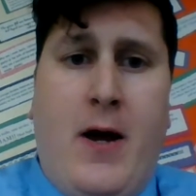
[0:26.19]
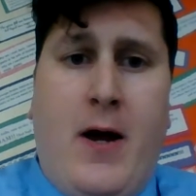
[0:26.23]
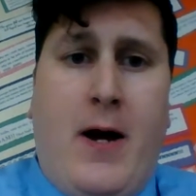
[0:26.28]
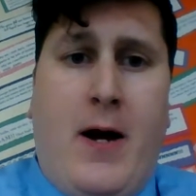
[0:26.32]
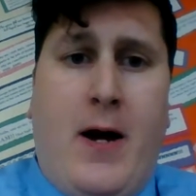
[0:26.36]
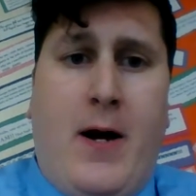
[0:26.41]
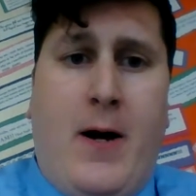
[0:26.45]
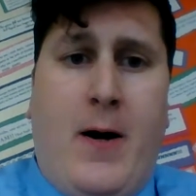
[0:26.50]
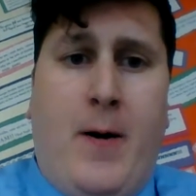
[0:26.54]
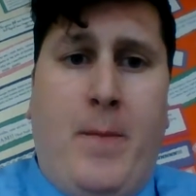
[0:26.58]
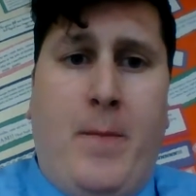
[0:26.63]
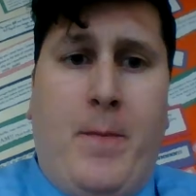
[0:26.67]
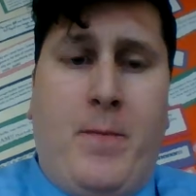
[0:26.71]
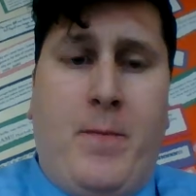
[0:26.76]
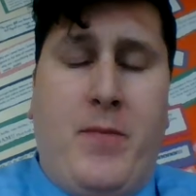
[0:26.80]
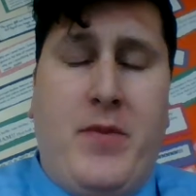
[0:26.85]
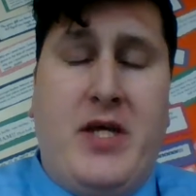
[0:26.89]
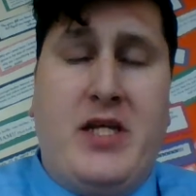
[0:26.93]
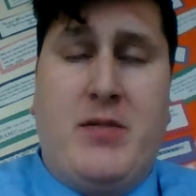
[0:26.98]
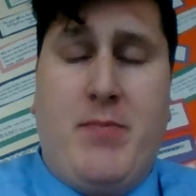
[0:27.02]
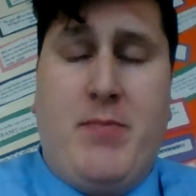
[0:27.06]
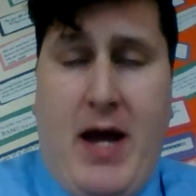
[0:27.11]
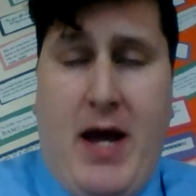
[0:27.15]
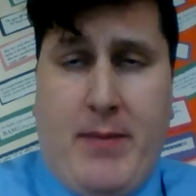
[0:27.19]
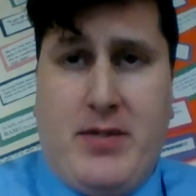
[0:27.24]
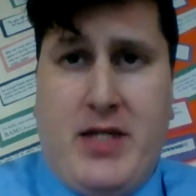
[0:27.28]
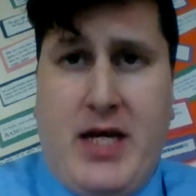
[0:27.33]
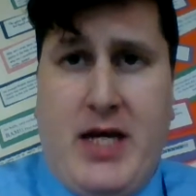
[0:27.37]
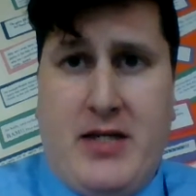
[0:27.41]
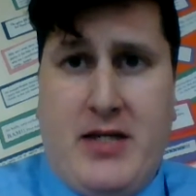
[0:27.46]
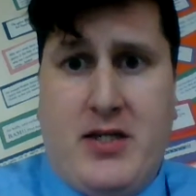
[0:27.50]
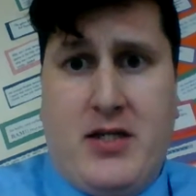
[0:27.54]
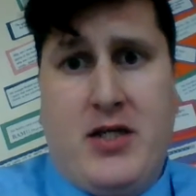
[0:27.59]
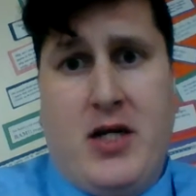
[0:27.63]
Um, this map
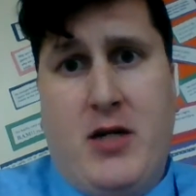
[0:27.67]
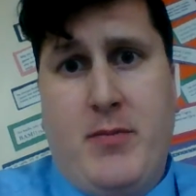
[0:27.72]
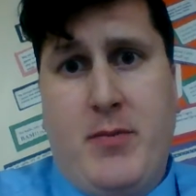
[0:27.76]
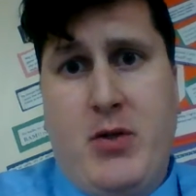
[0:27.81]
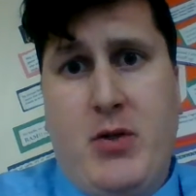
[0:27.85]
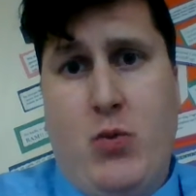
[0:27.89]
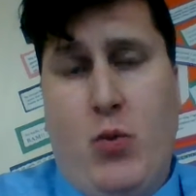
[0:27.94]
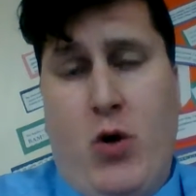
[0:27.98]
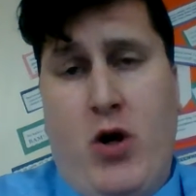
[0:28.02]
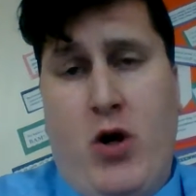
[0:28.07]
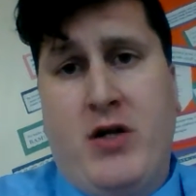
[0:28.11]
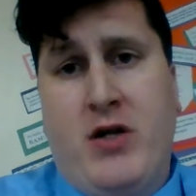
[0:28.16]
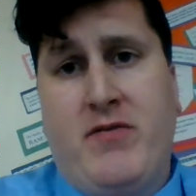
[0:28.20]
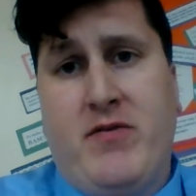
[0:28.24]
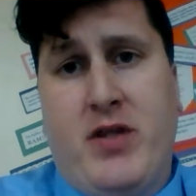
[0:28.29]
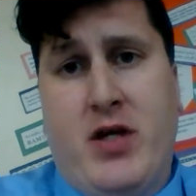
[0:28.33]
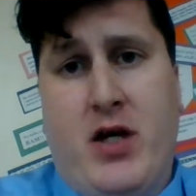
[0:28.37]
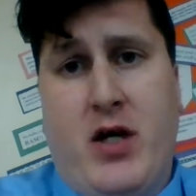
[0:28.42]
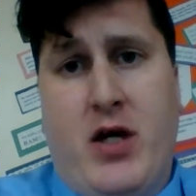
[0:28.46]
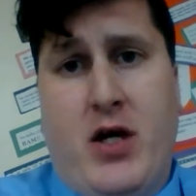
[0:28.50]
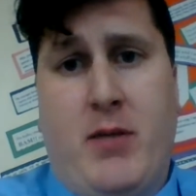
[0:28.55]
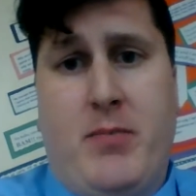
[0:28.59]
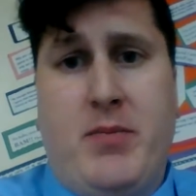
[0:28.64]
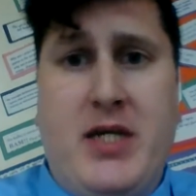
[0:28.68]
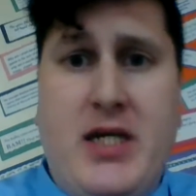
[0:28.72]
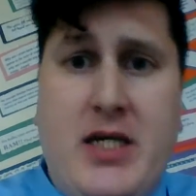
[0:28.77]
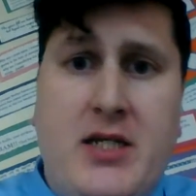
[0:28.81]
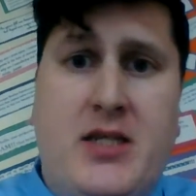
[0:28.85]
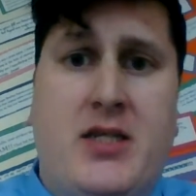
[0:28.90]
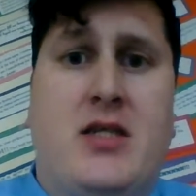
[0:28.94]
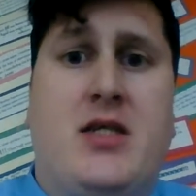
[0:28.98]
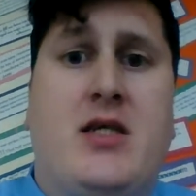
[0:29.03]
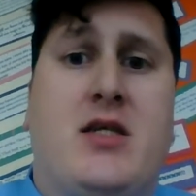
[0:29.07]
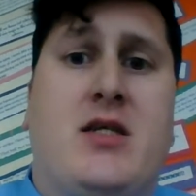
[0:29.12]
test is going to be one of the
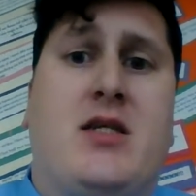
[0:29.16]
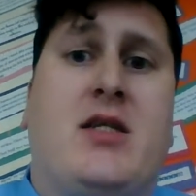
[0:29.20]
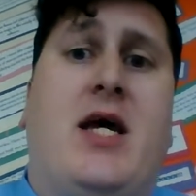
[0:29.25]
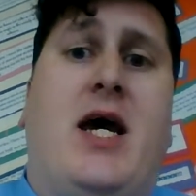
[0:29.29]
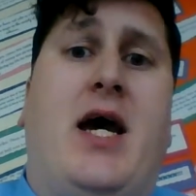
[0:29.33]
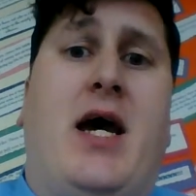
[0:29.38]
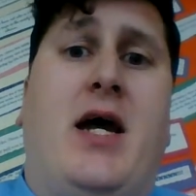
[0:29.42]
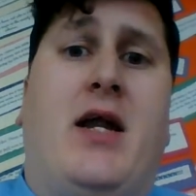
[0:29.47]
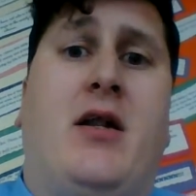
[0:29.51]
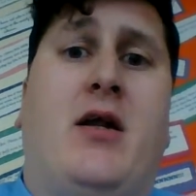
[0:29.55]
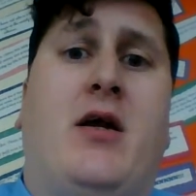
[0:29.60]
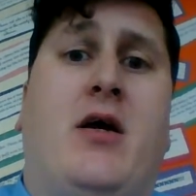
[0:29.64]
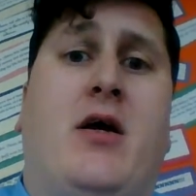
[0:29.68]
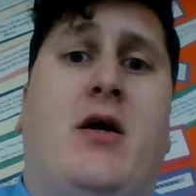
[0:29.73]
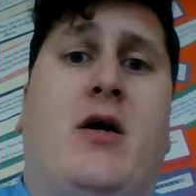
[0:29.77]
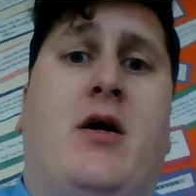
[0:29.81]
pieces that